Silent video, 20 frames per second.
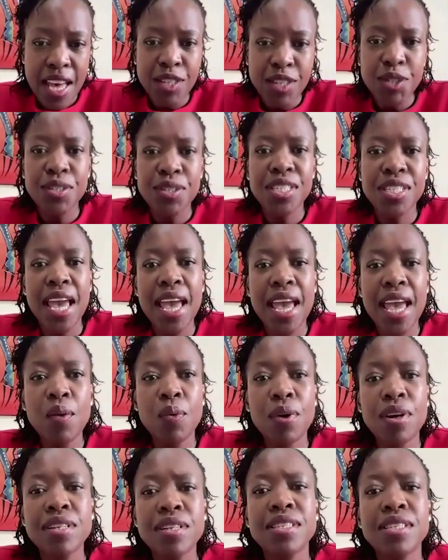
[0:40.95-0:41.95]
and
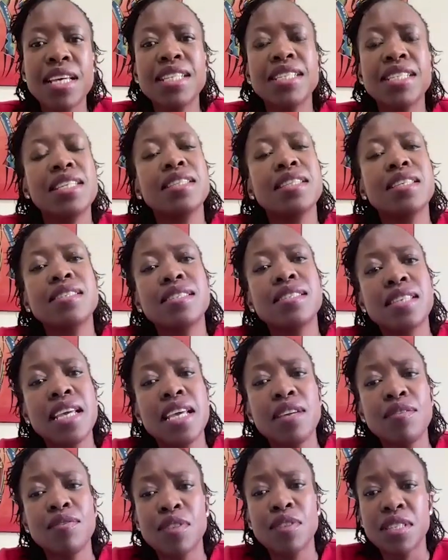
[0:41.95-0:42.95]
today we're setting the
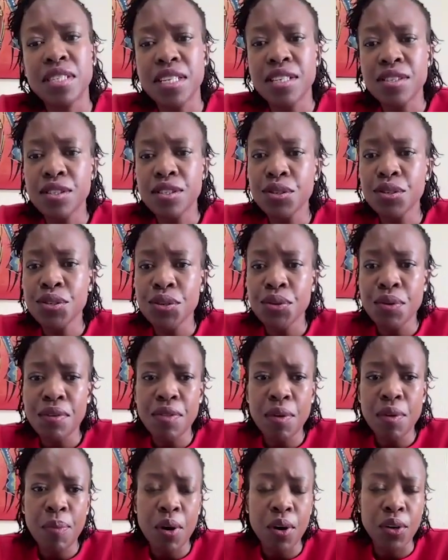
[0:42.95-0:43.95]
scene for Season 2
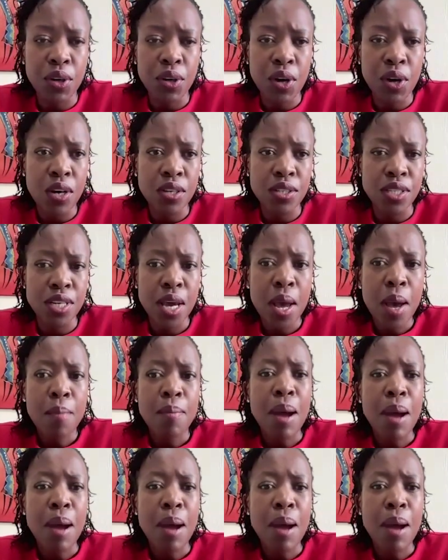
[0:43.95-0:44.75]
of the podcast